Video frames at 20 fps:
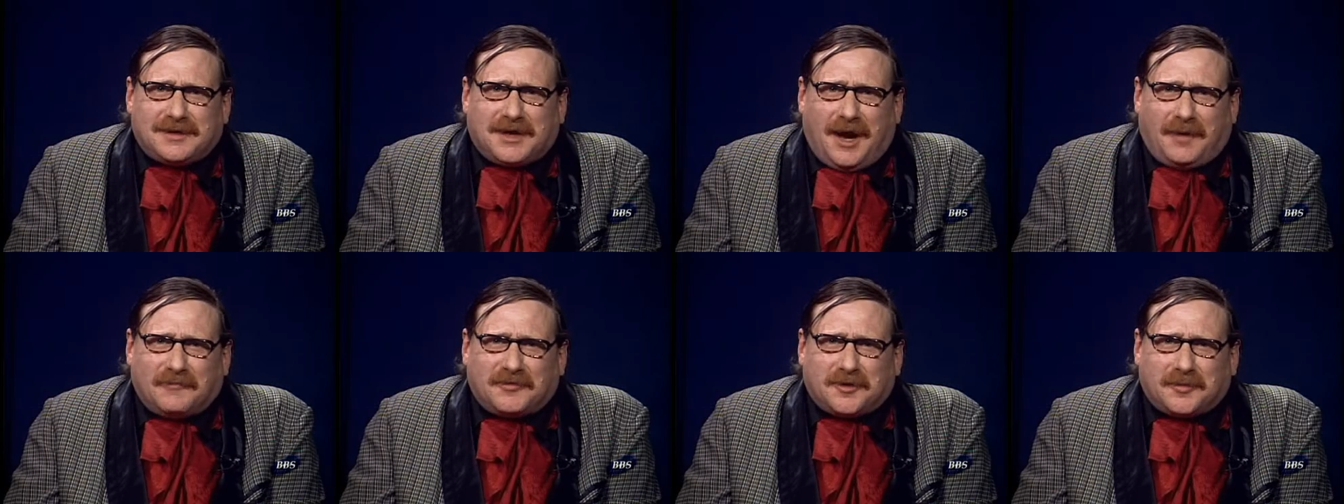
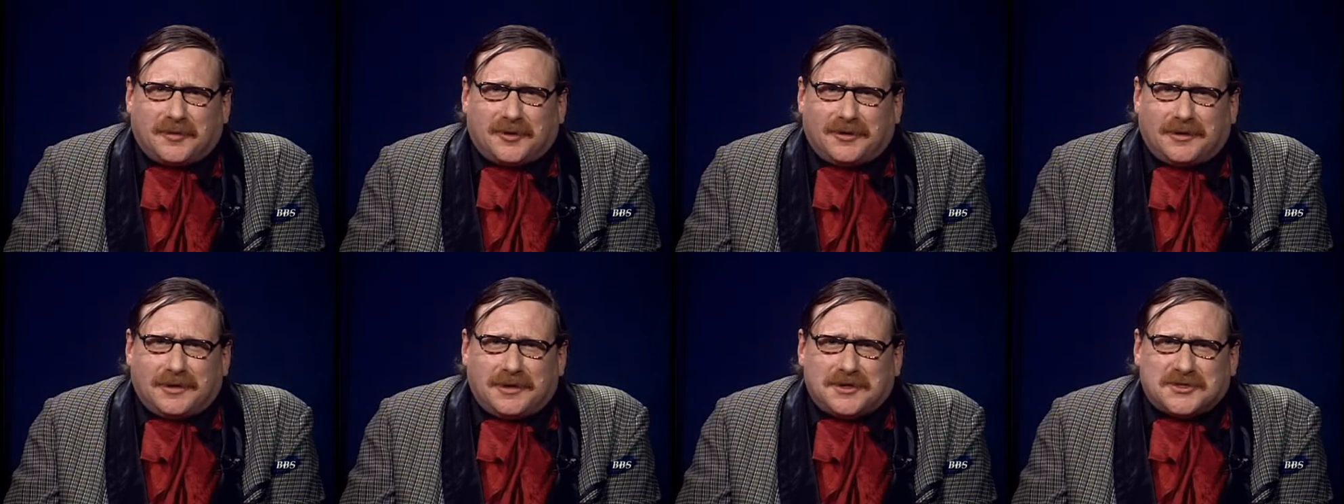
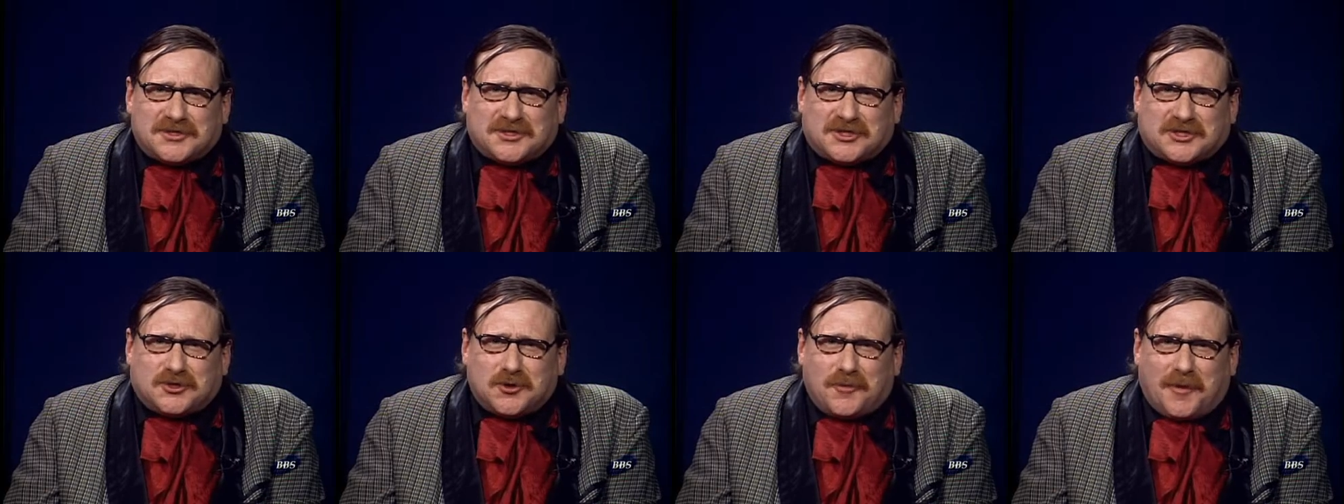comfortable
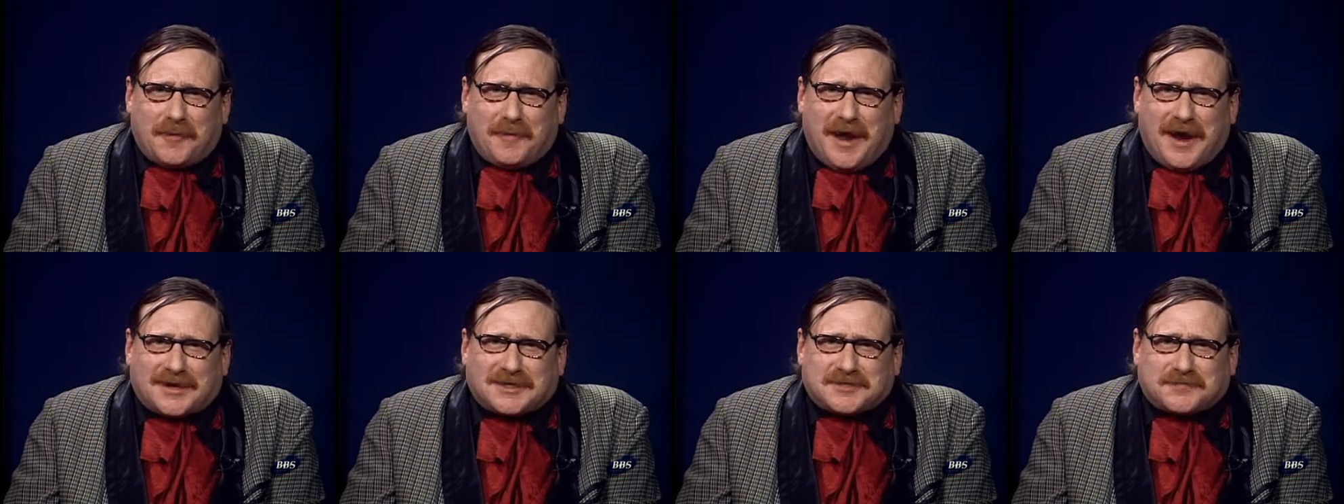
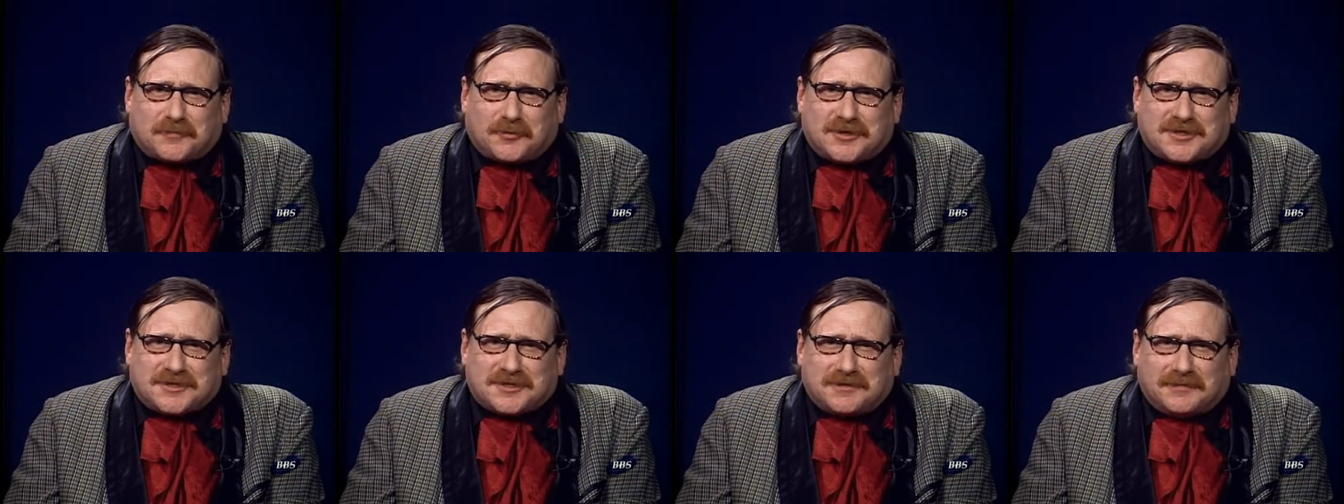Supermax
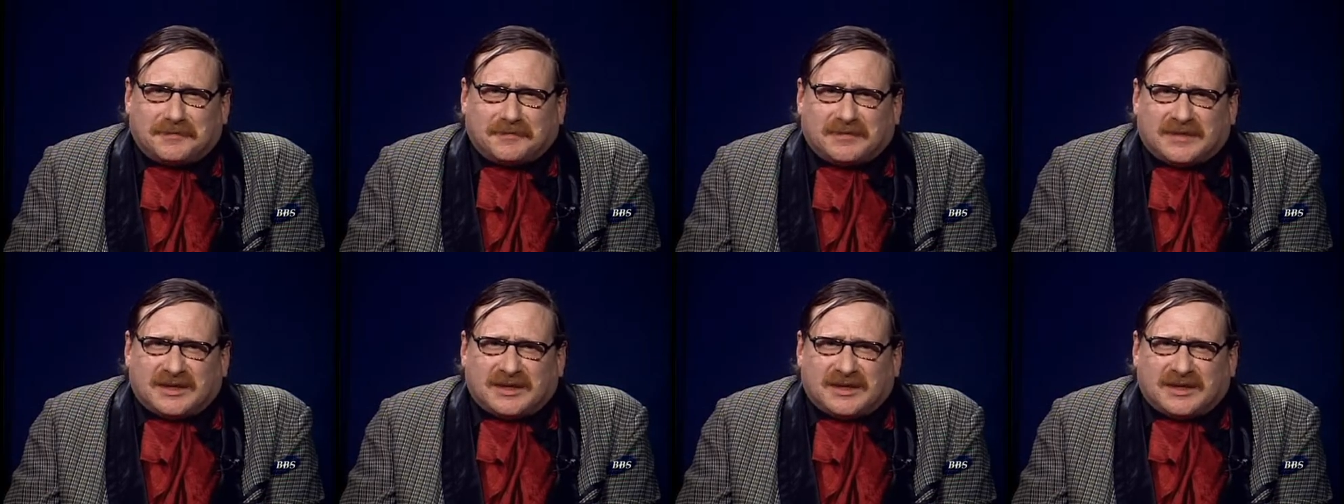prison.